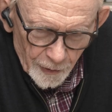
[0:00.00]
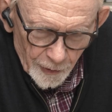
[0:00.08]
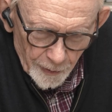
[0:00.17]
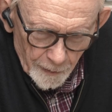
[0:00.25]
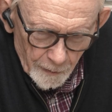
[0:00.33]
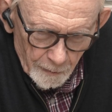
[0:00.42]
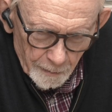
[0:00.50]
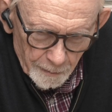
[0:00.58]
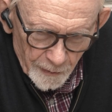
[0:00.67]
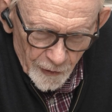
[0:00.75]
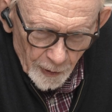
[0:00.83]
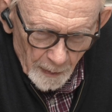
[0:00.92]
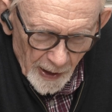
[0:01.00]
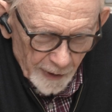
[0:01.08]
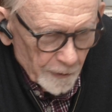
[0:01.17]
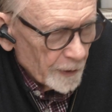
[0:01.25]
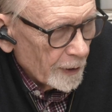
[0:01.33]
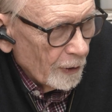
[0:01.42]
to
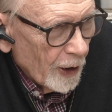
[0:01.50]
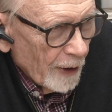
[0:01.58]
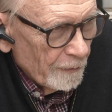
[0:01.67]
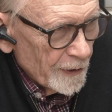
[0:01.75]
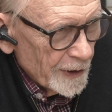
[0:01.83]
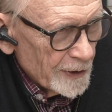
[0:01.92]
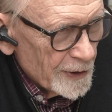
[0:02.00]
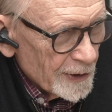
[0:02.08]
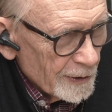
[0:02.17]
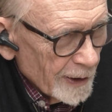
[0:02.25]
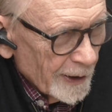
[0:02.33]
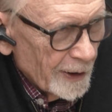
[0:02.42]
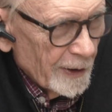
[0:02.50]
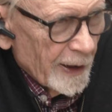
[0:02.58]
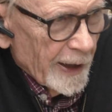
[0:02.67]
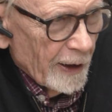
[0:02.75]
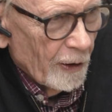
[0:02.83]
Sumatra coffees. They, they